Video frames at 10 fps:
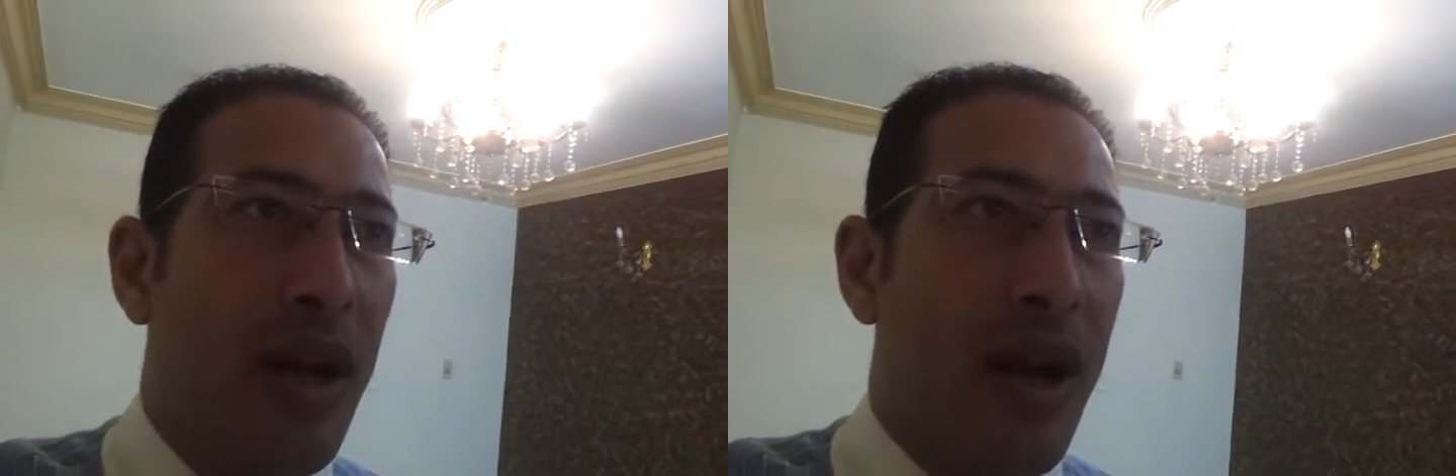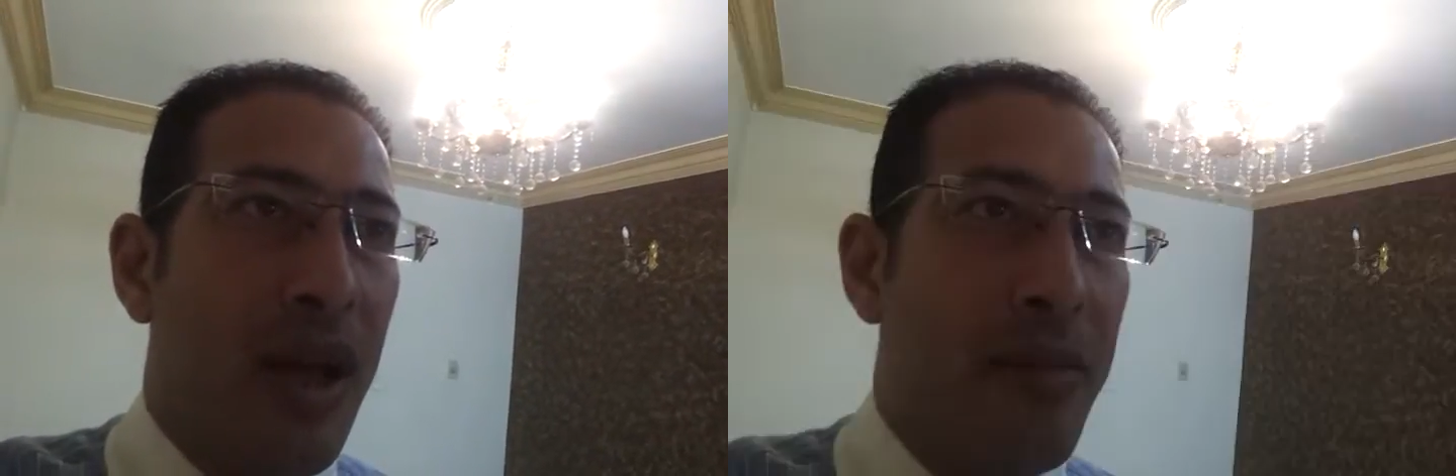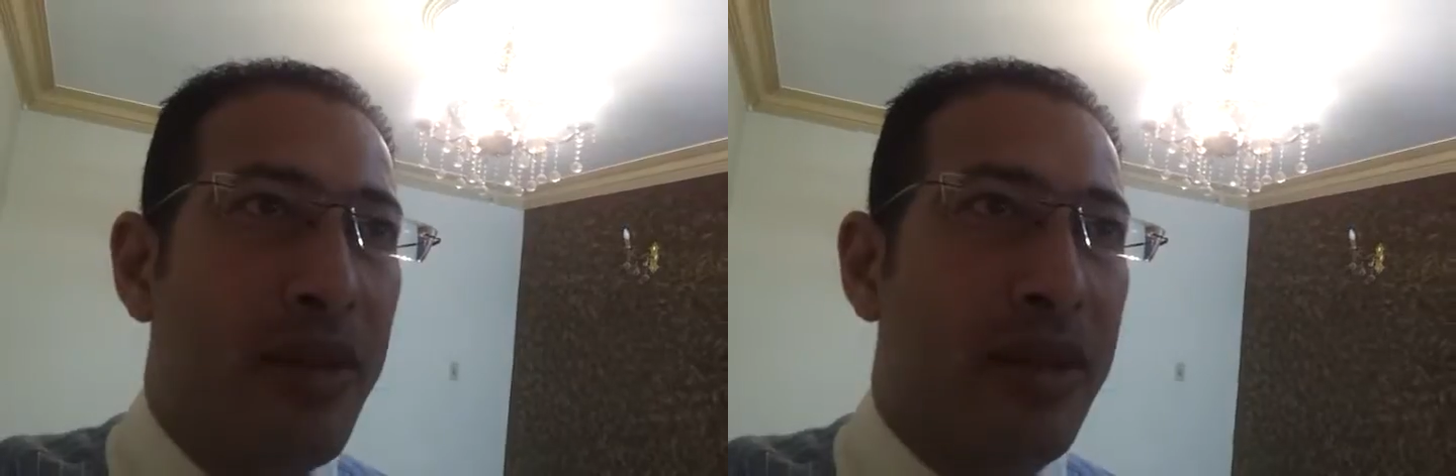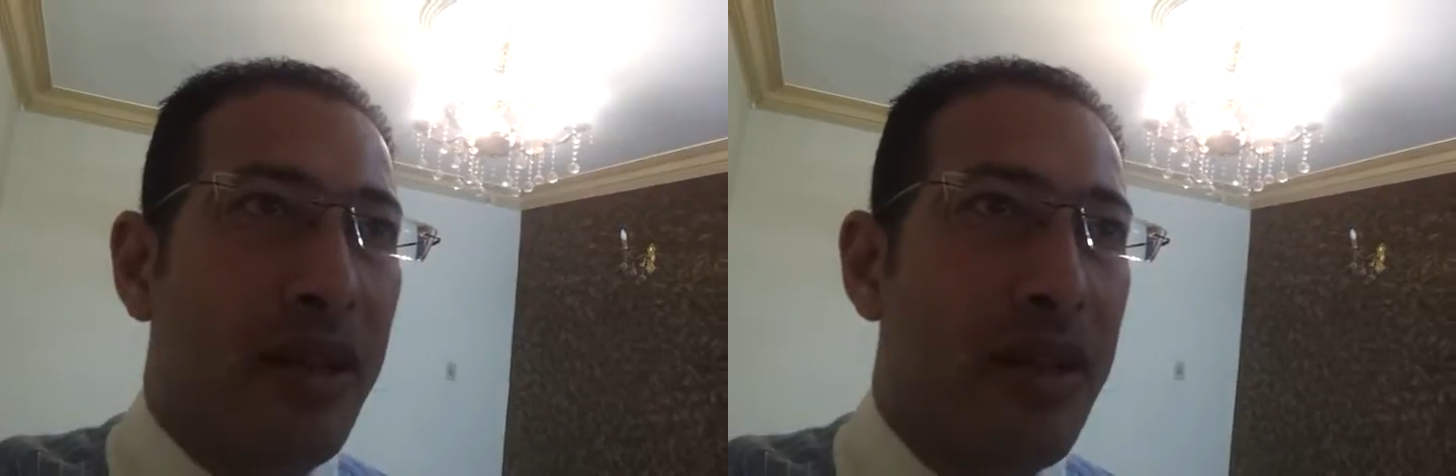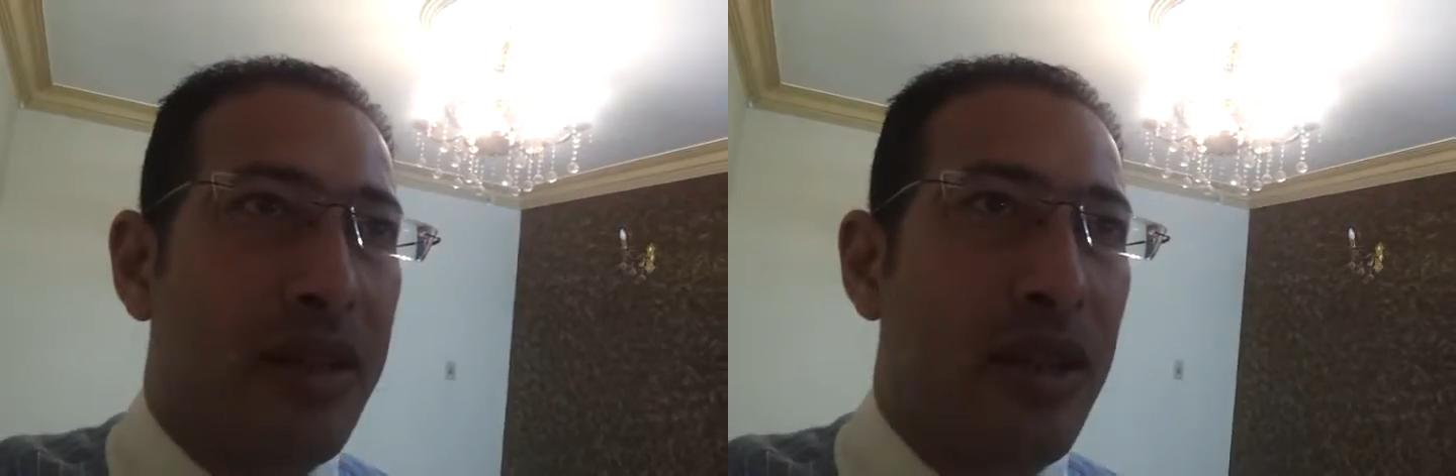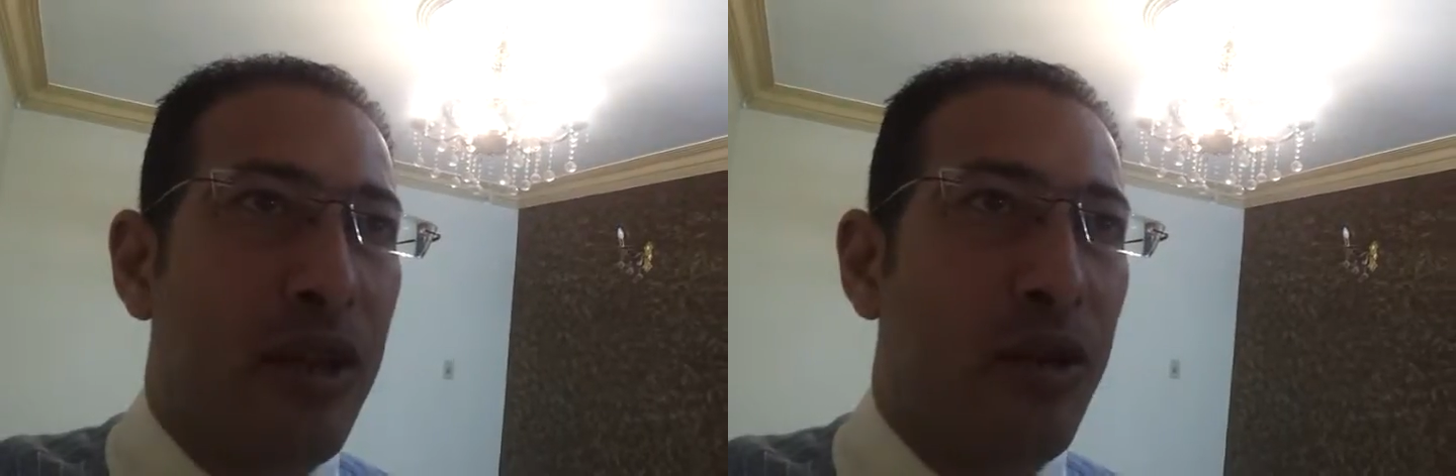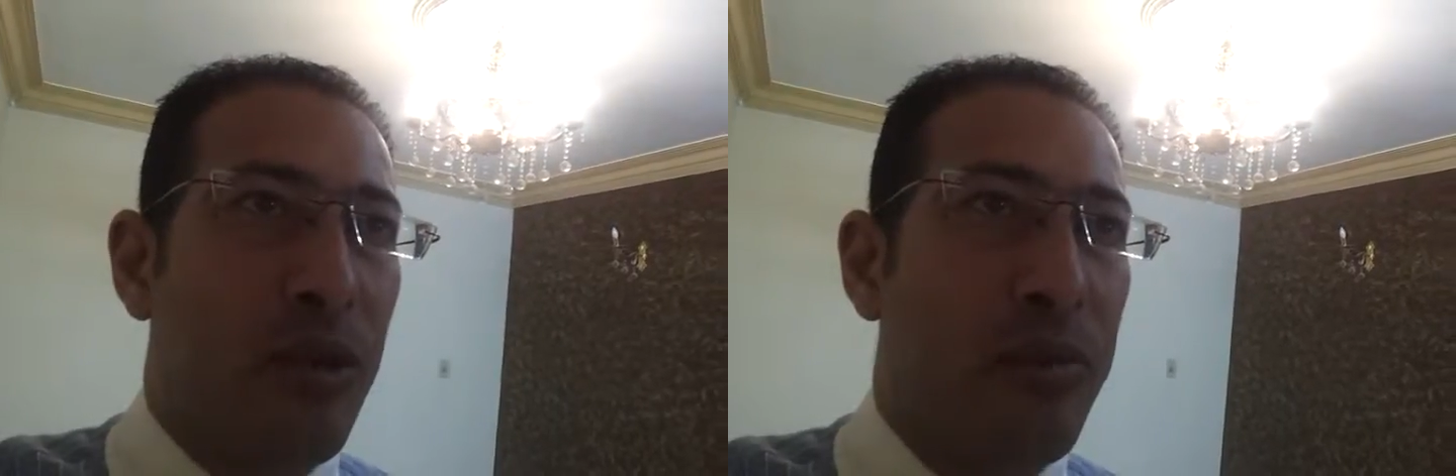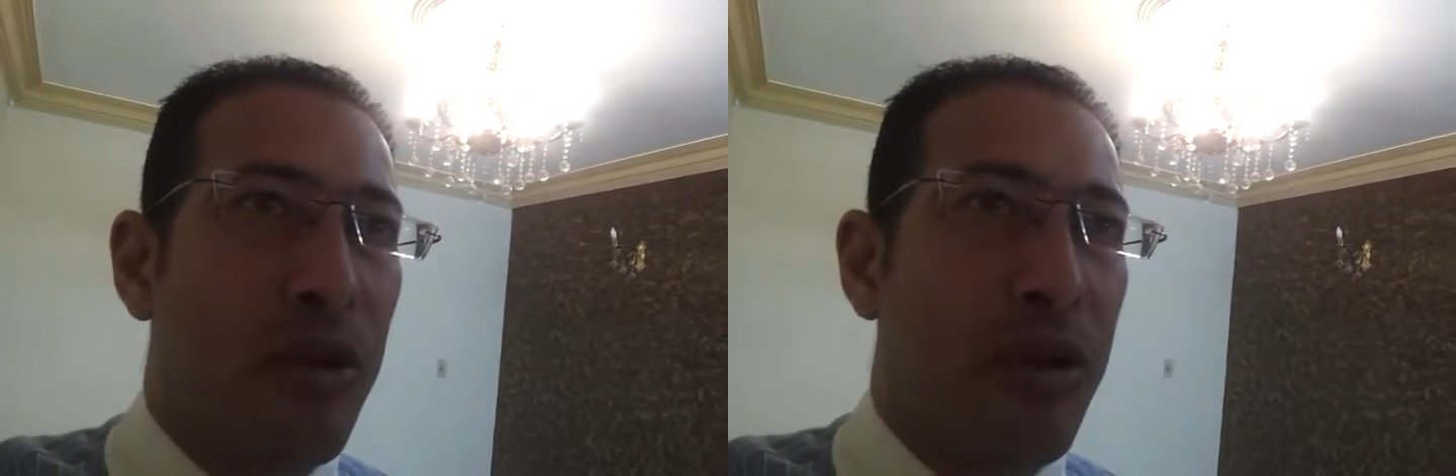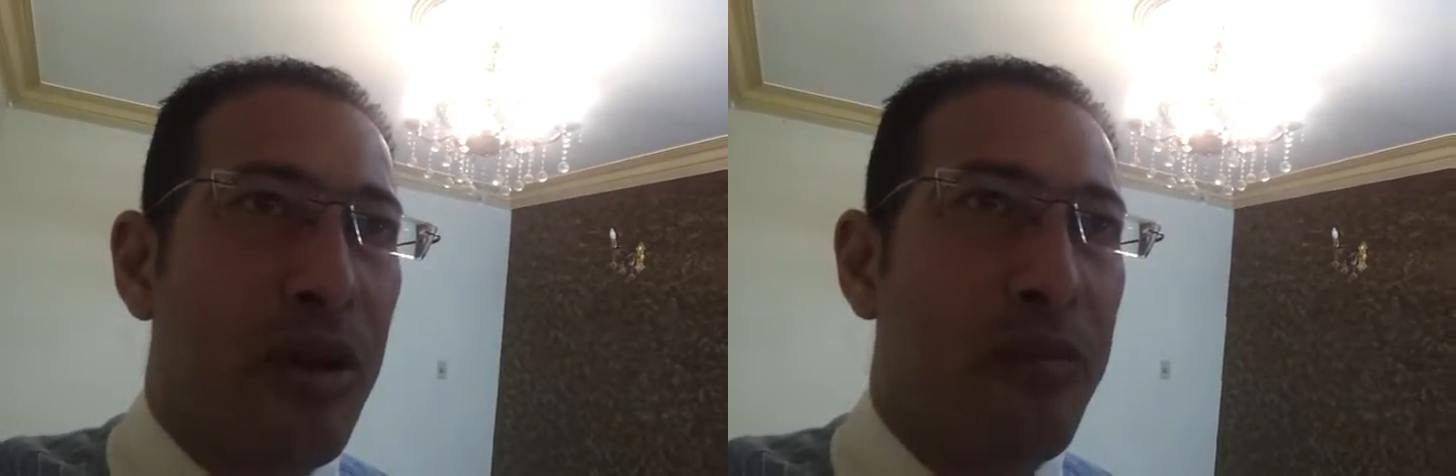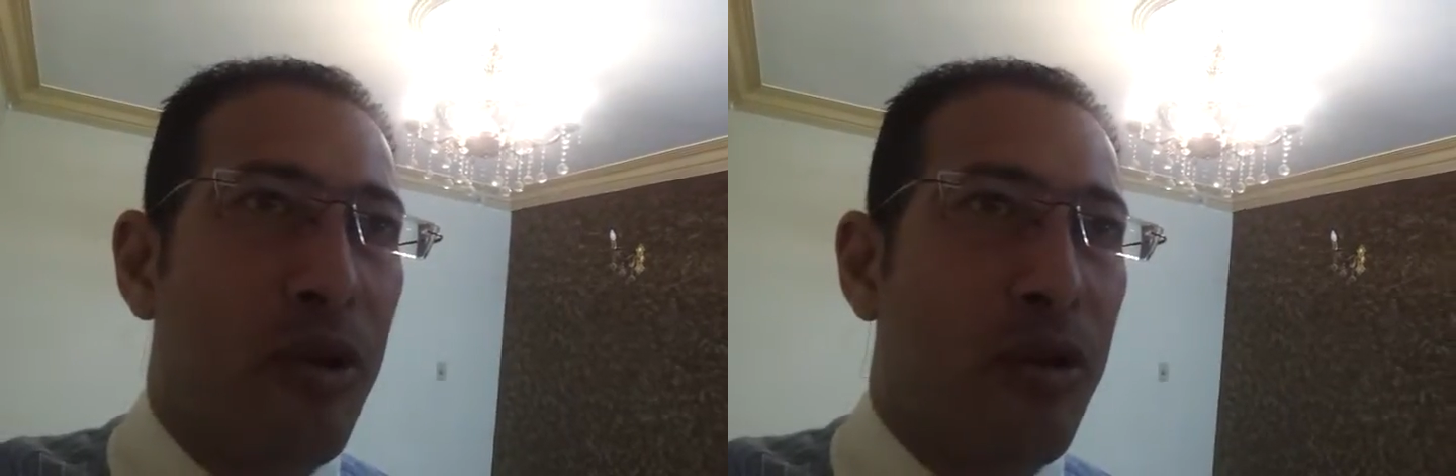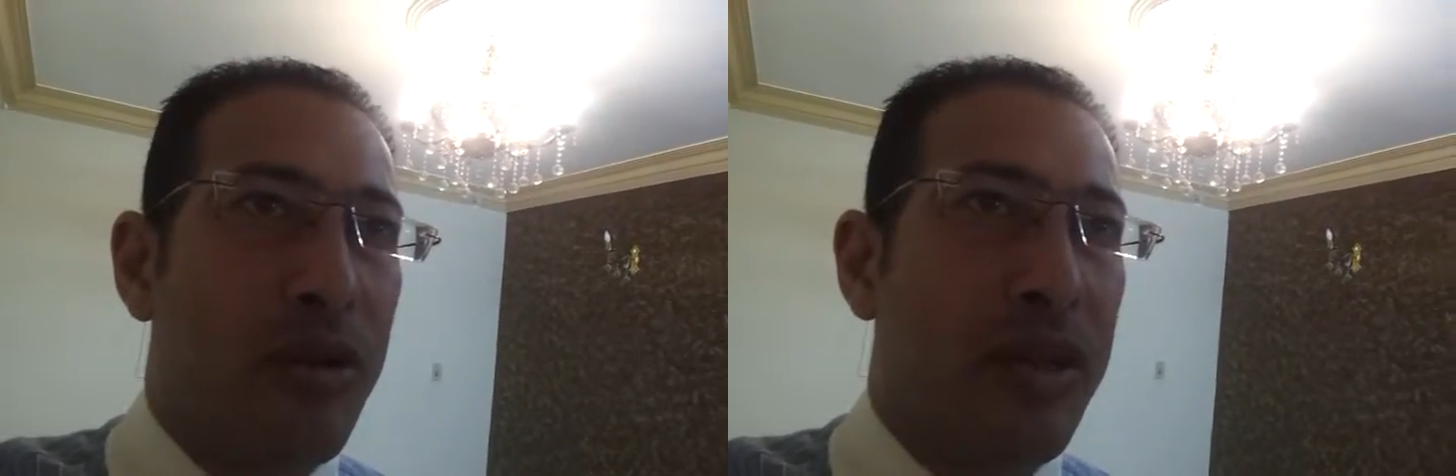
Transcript: I am interested in your program because